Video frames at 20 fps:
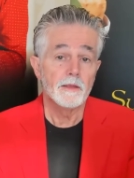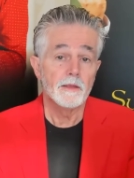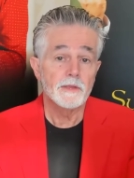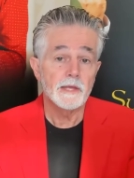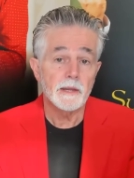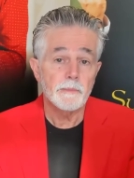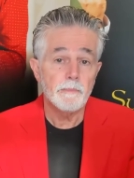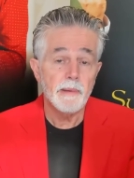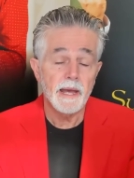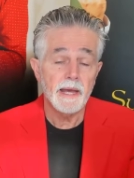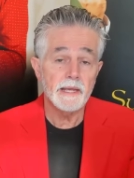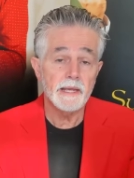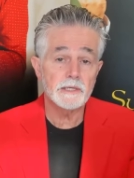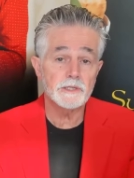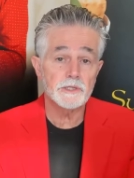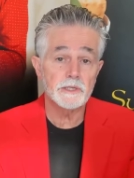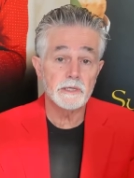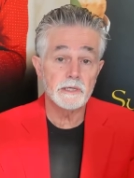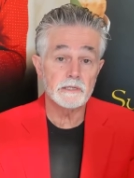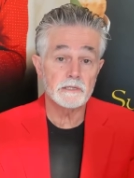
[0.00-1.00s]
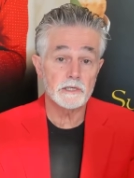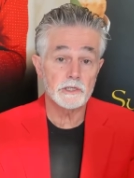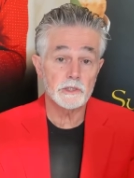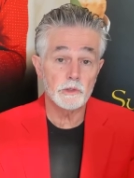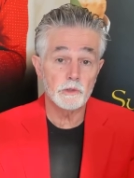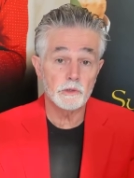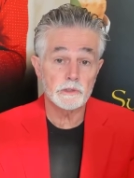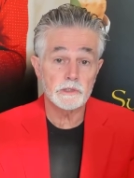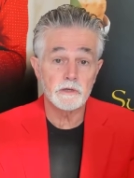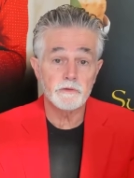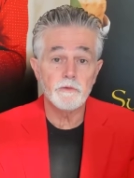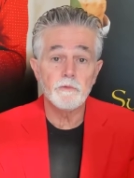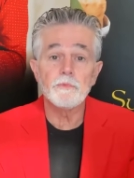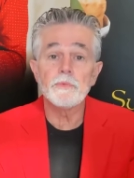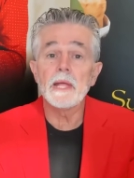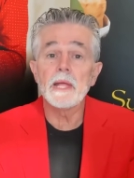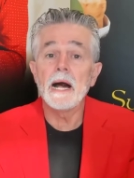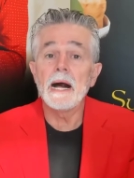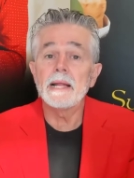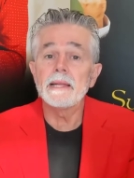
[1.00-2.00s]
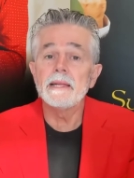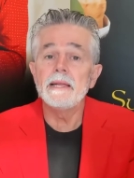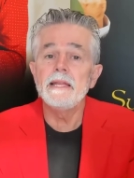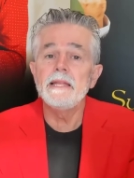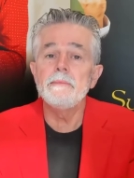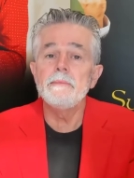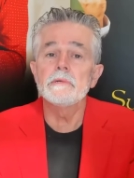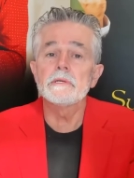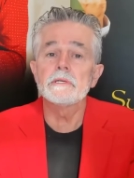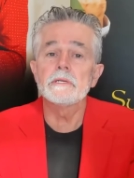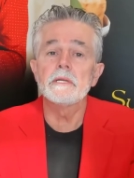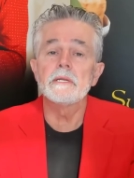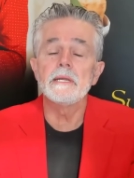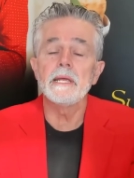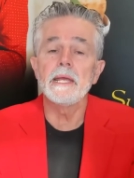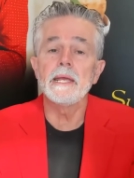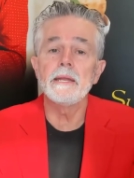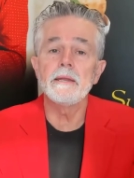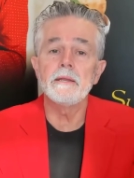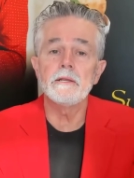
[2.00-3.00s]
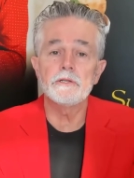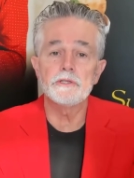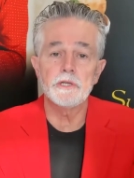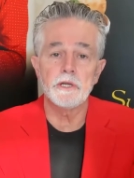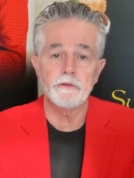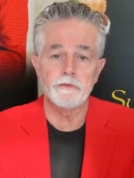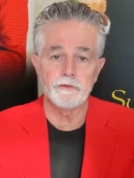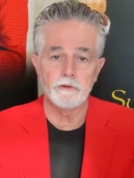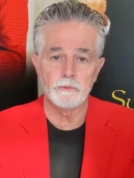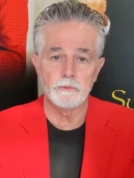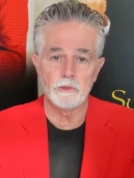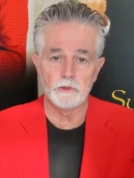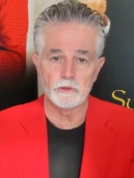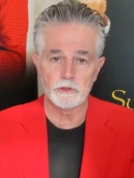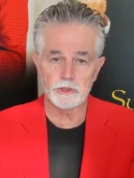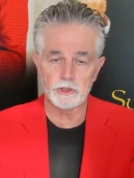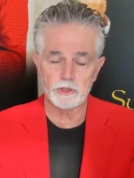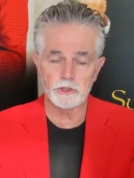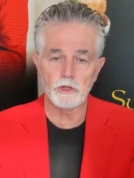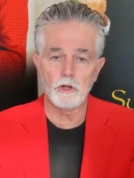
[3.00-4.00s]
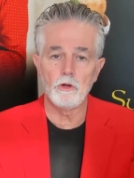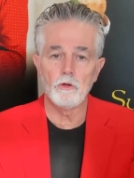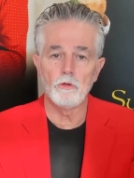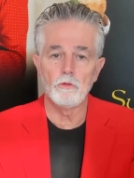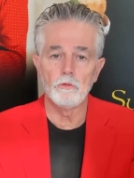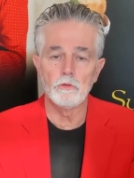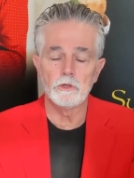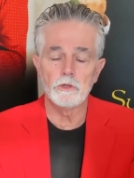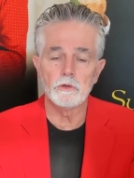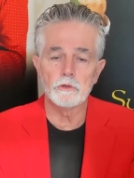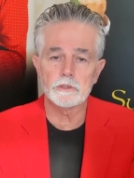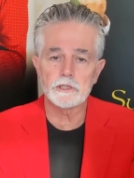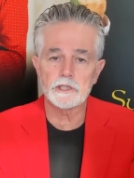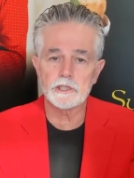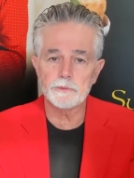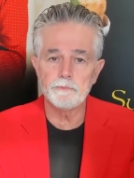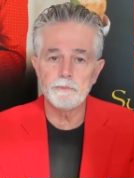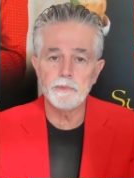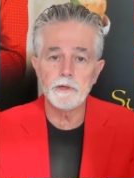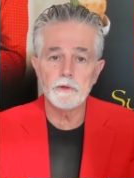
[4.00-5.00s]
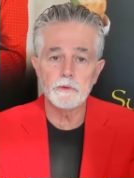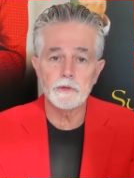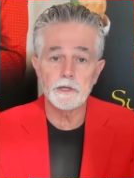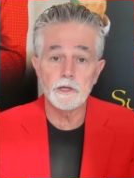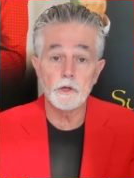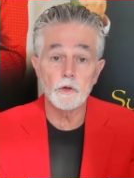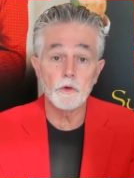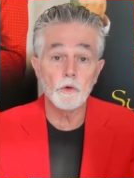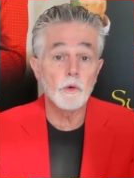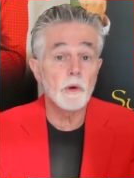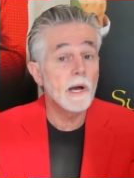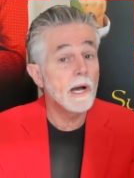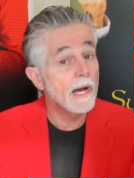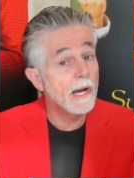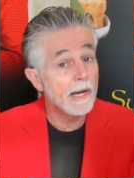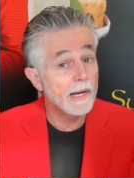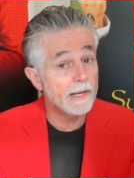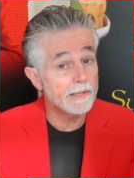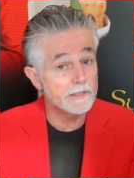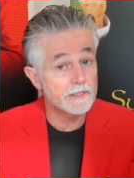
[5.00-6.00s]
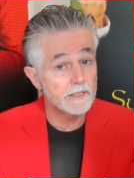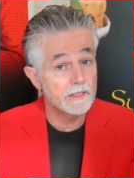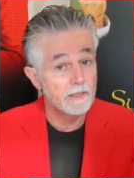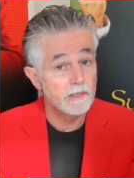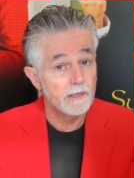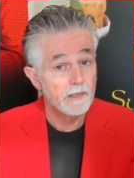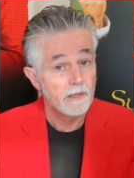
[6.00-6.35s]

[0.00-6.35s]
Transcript: that passion is a source of unlimited energy from your soul, your spirit, your heart.